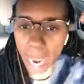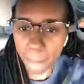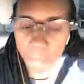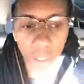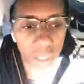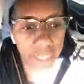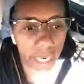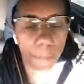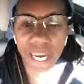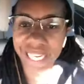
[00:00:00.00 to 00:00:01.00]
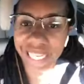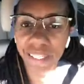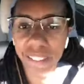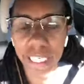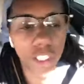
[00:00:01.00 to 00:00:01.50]
a millionaire by
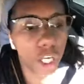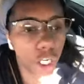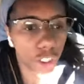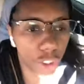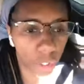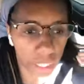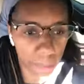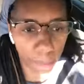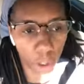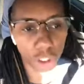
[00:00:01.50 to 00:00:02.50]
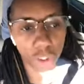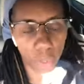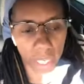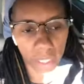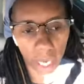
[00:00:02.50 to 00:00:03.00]
healing your emotional
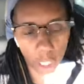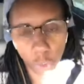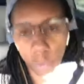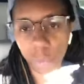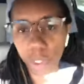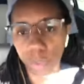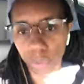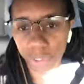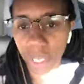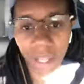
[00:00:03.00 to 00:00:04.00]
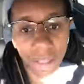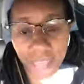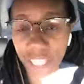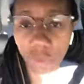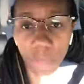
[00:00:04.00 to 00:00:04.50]
and cultural wounds.
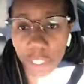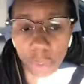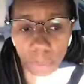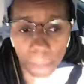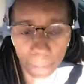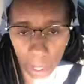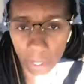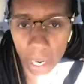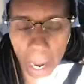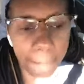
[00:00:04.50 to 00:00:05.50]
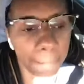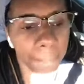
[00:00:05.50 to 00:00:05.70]
That's what we do, okay?